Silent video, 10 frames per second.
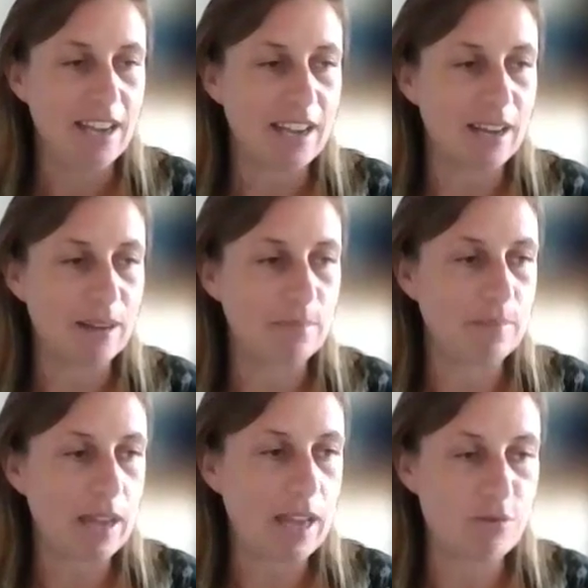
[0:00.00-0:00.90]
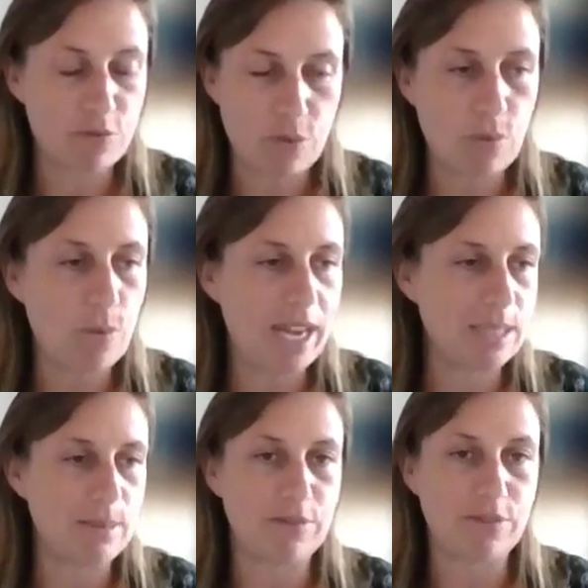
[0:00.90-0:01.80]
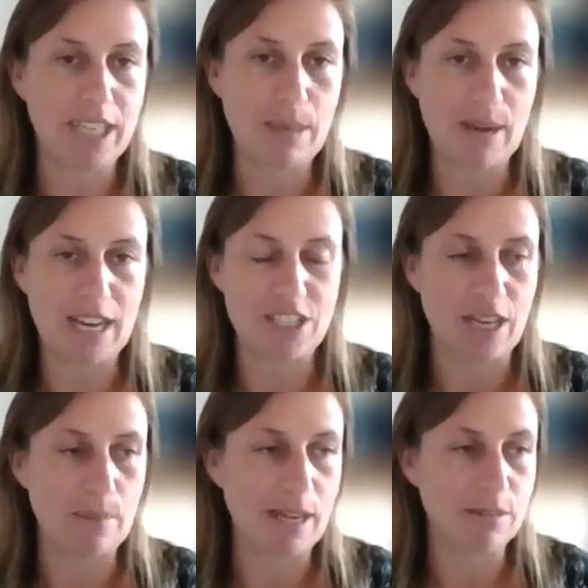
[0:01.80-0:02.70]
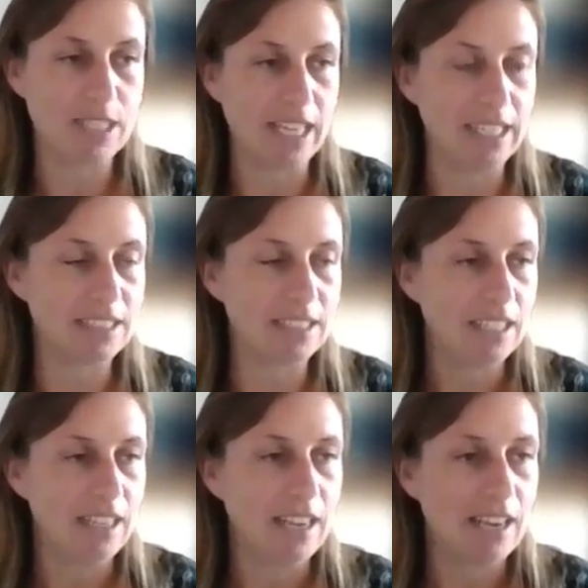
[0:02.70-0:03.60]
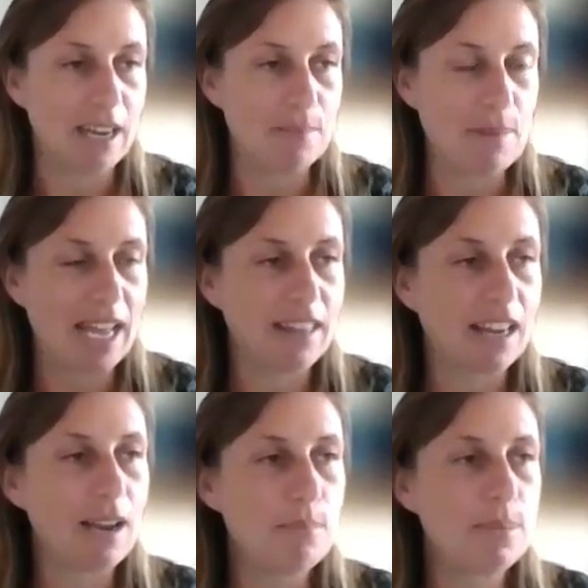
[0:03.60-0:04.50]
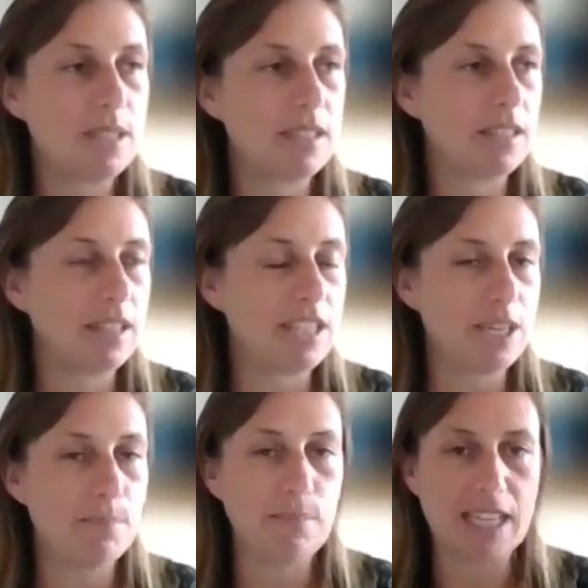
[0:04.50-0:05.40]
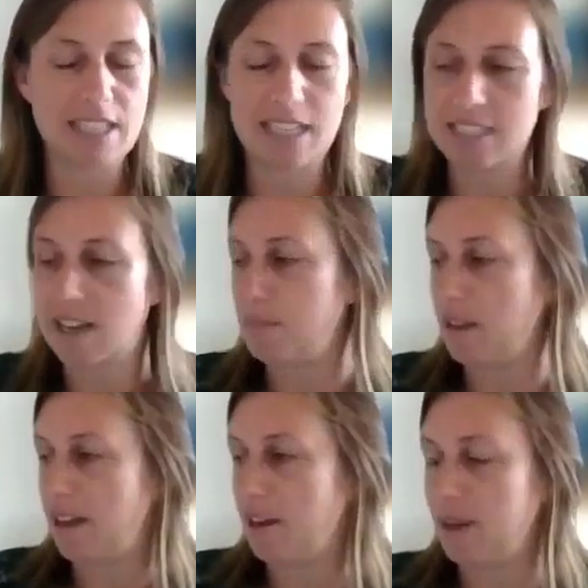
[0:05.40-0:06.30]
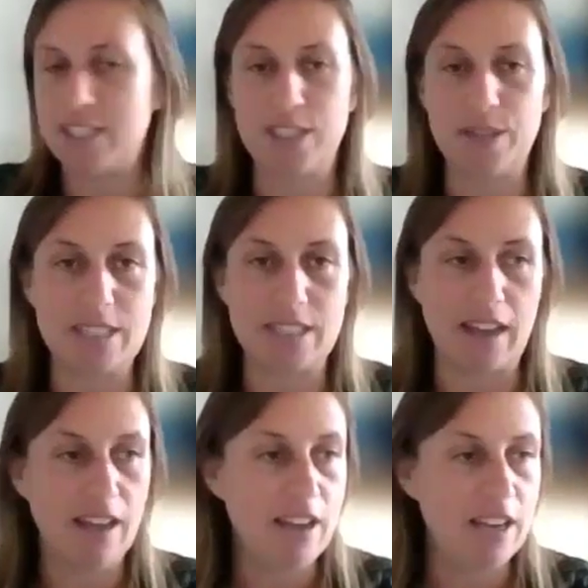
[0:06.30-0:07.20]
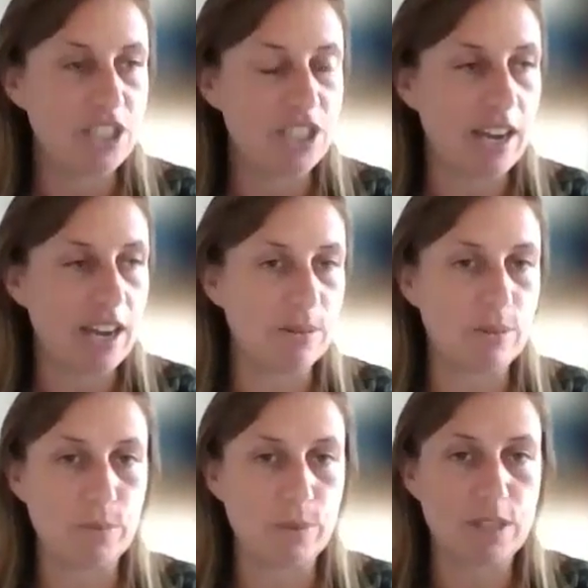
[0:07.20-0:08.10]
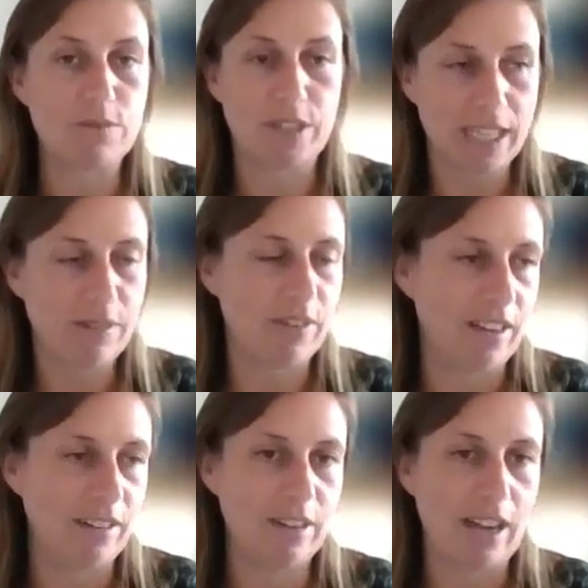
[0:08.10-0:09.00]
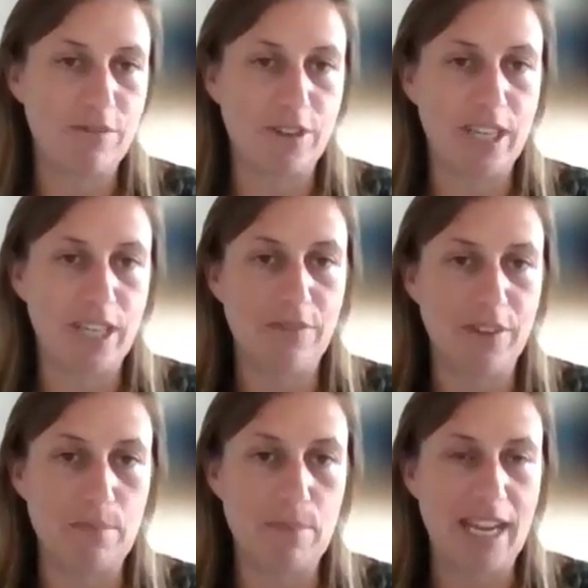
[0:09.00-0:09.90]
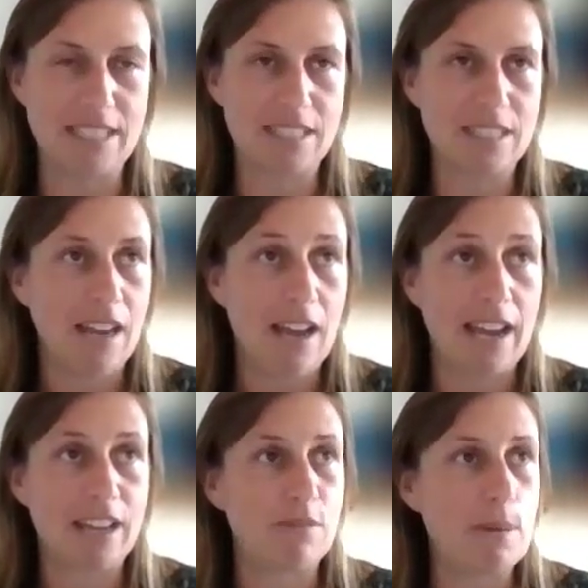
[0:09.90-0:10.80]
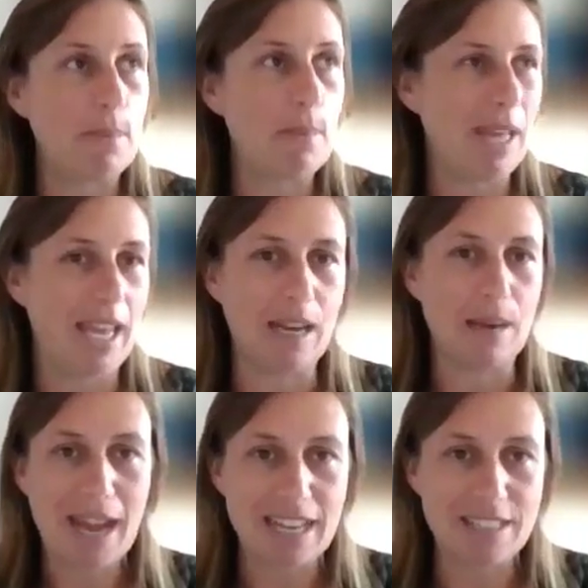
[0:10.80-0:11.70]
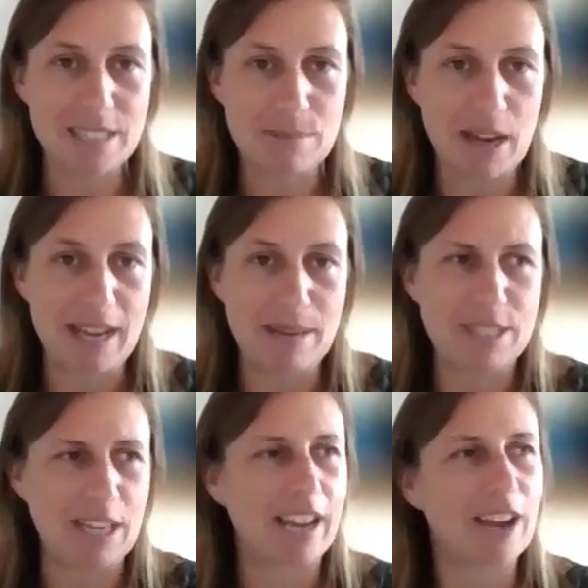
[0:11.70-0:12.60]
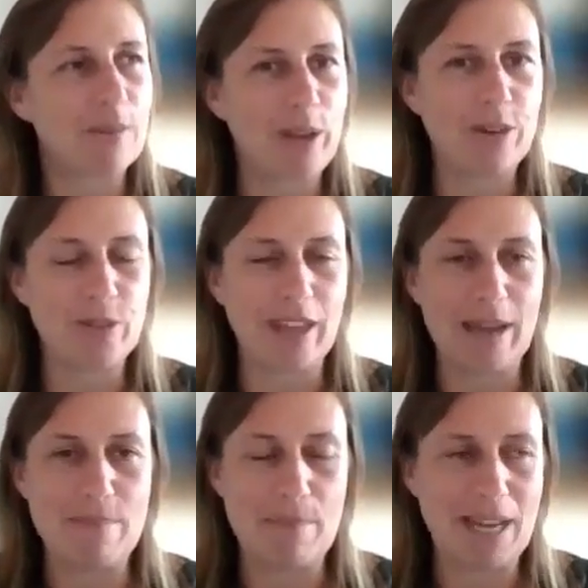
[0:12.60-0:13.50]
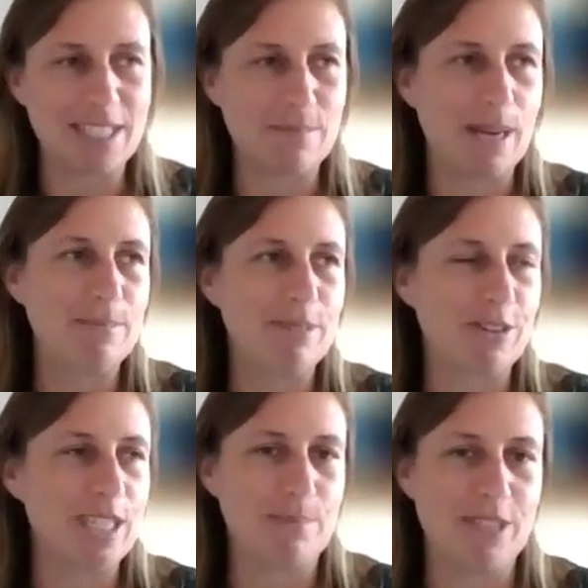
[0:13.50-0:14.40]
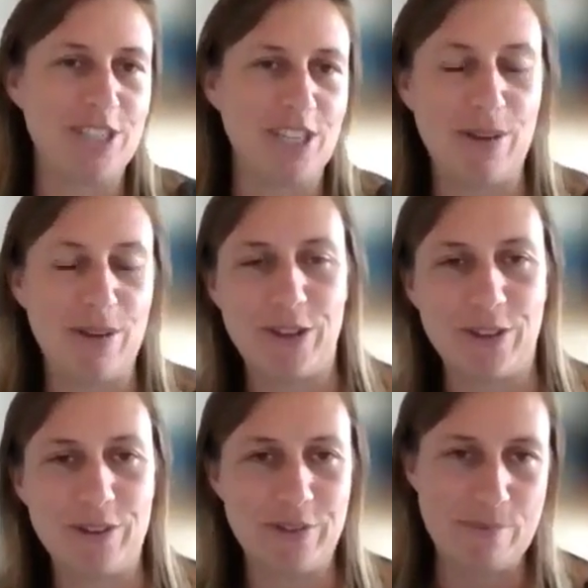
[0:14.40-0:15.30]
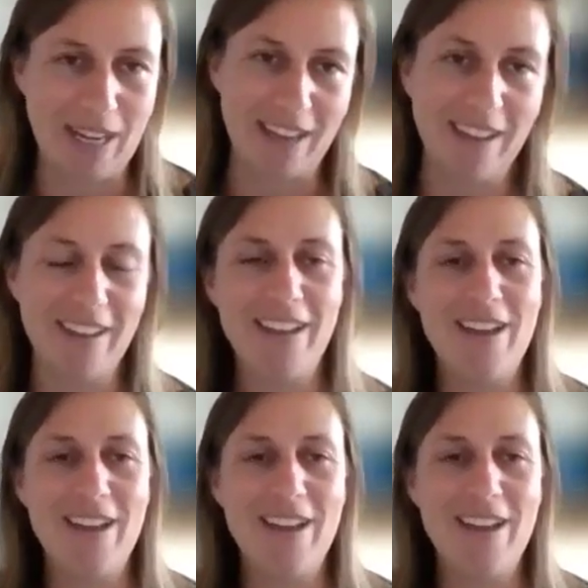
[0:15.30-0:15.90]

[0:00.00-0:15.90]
I've always been really passionate about it. And the gymnastics club that I went to as a child was really fun, like really fun based. I can remember being in a pantomime. So we call that a pantomime's a Christmas show, if you're not familiar